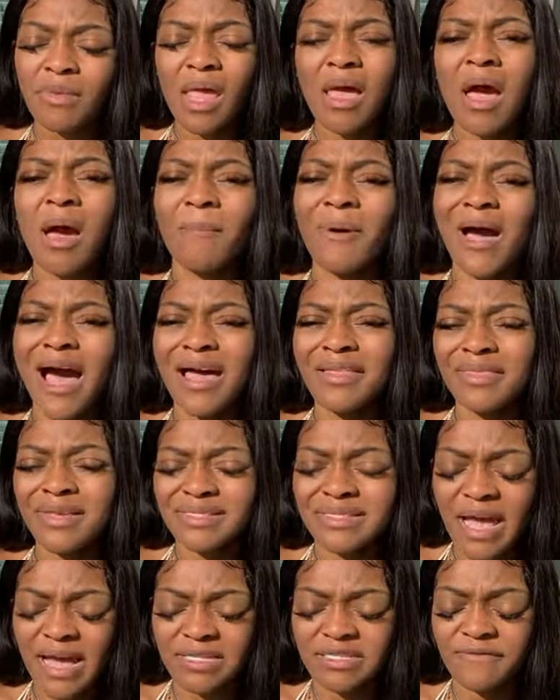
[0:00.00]
upon this
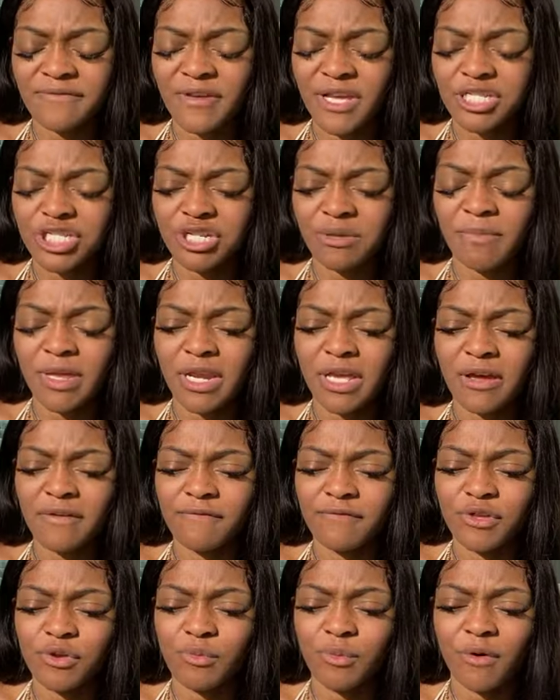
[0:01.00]
activation, many of
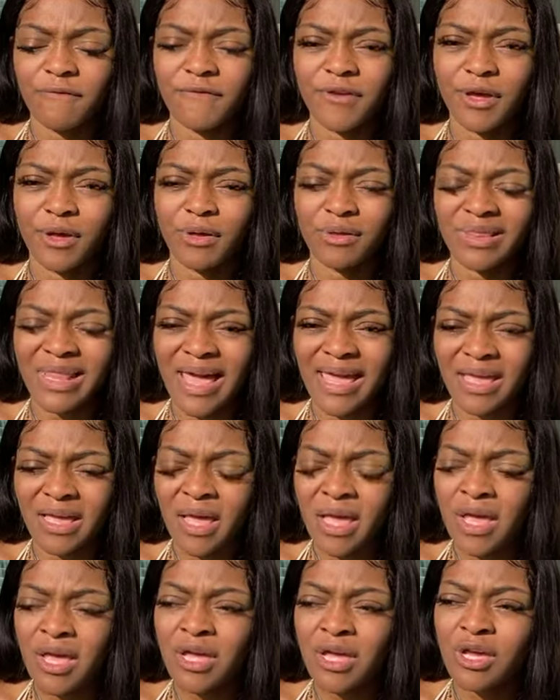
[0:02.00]
you will feel like
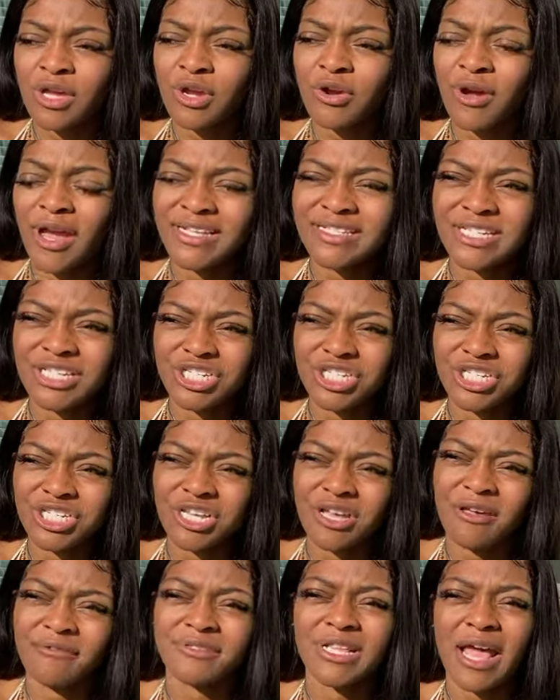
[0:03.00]
crazy
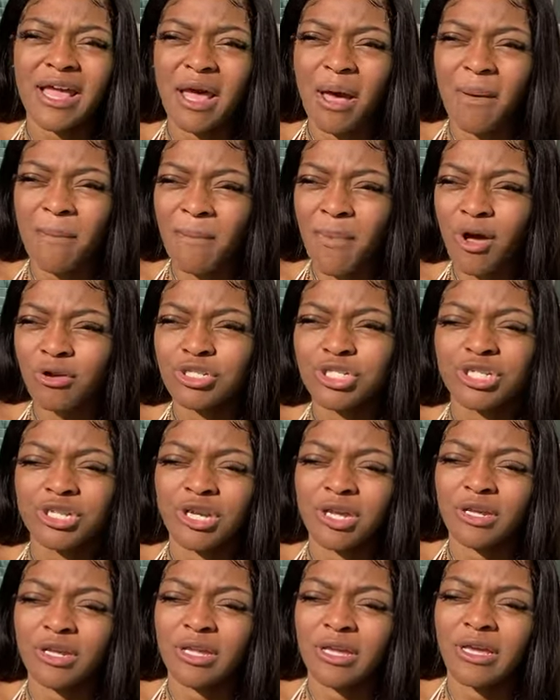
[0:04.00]
shifts, like
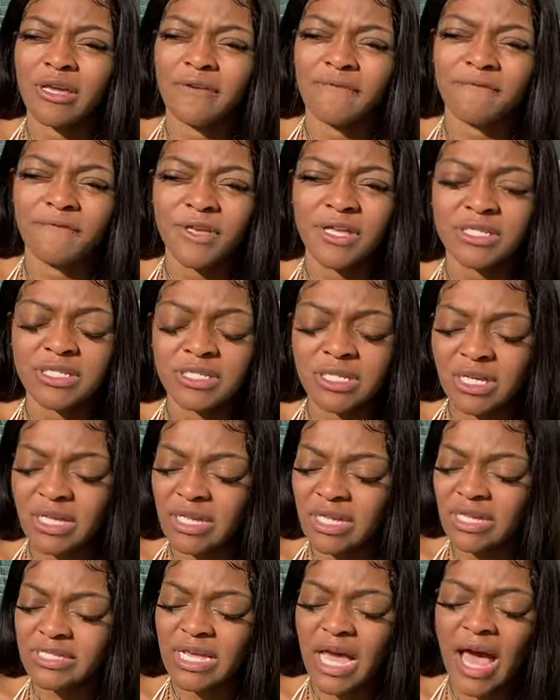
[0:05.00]
emotionally,
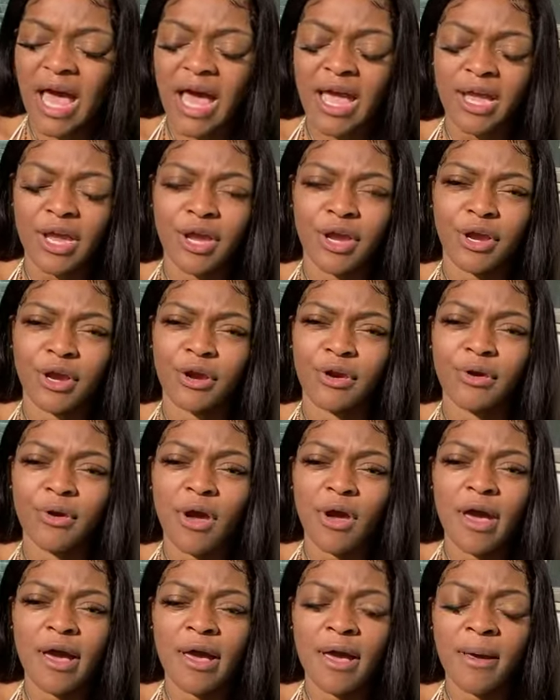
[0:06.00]
physically tired,
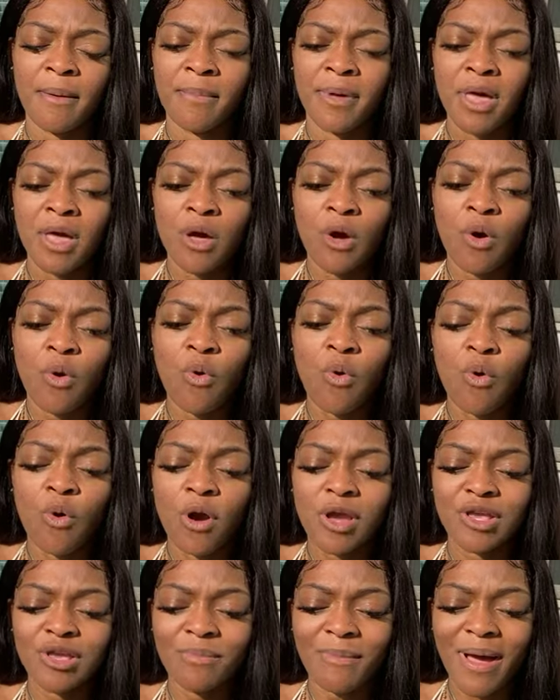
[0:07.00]
or
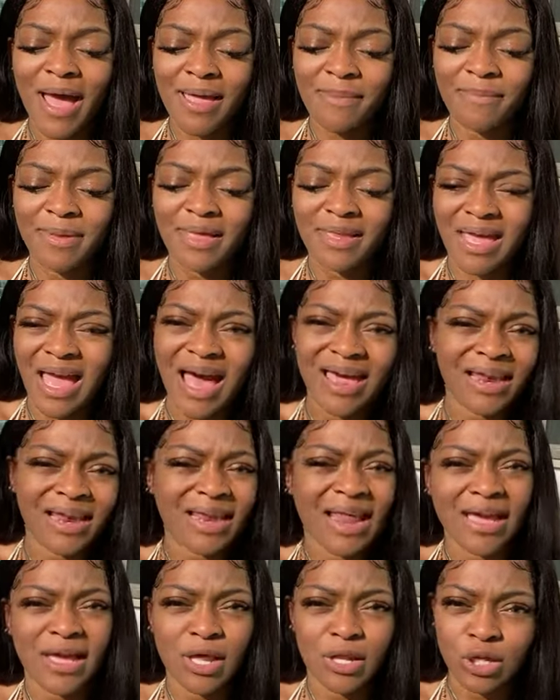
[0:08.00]
you might be kind of
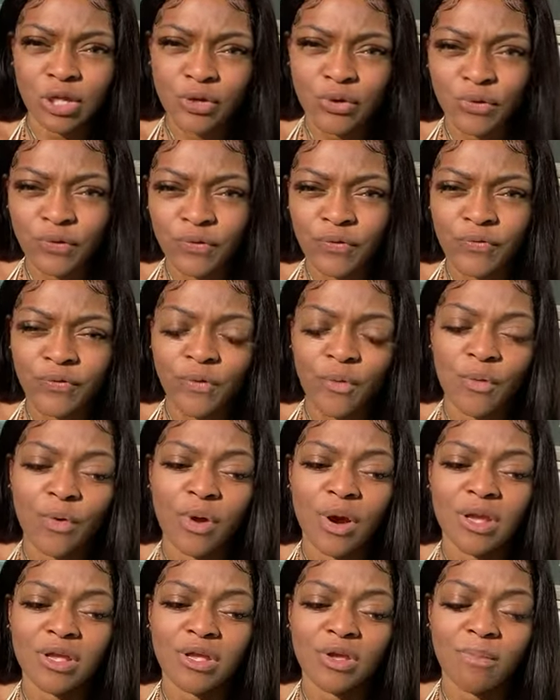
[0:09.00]
like aloof,
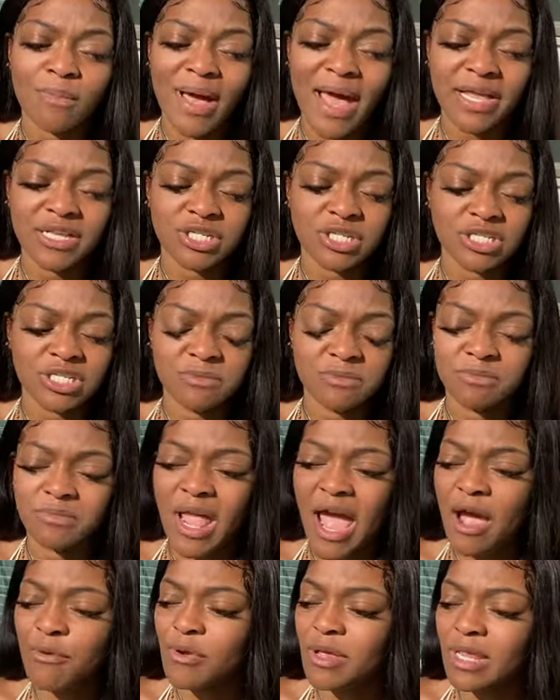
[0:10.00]
or you might just
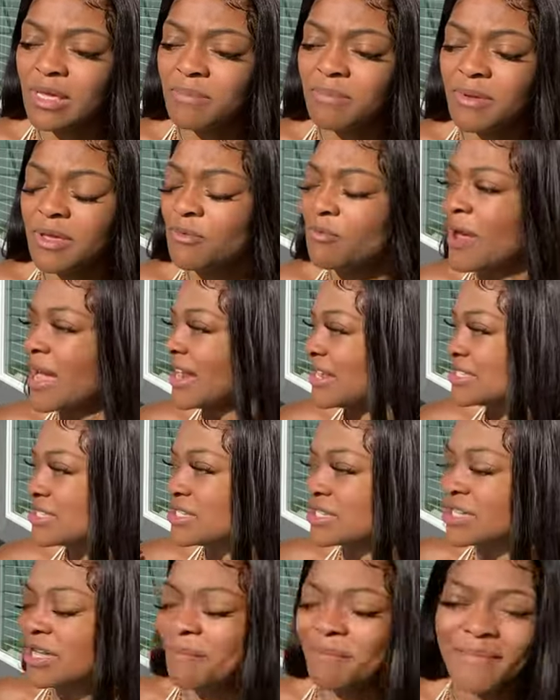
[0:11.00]
not really be ready to
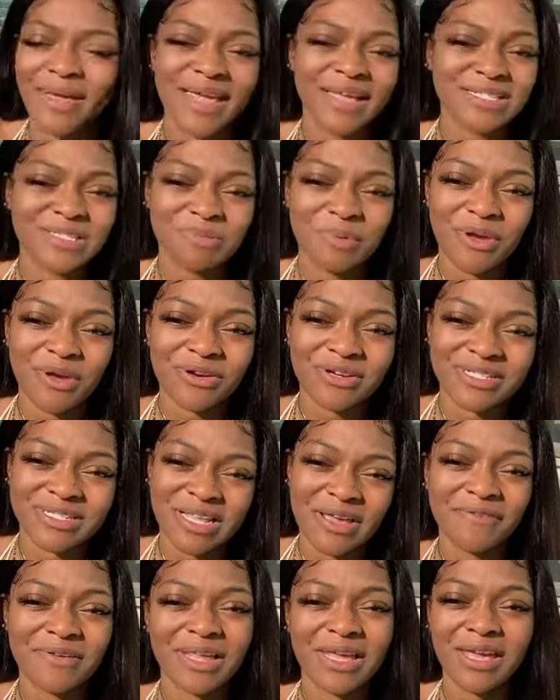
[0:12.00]
commit. Spirit is
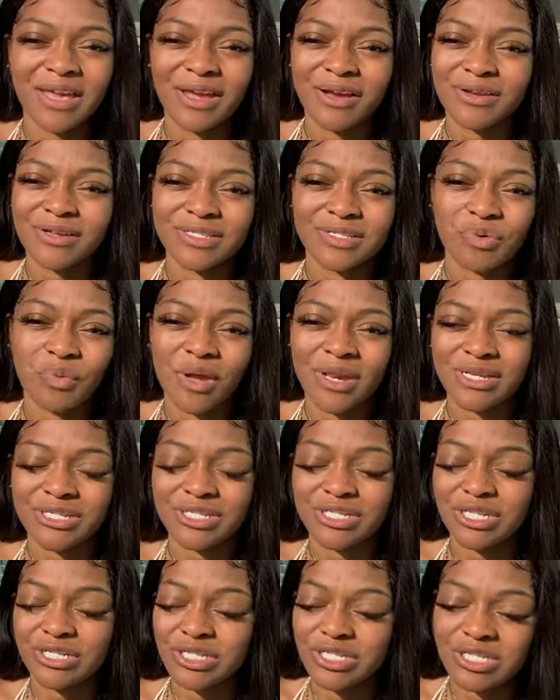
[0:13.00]
definitely here because the wind is
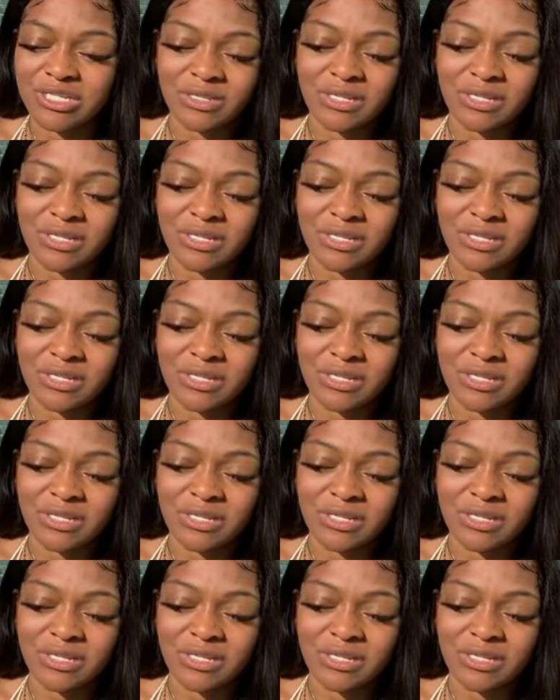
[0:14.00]
just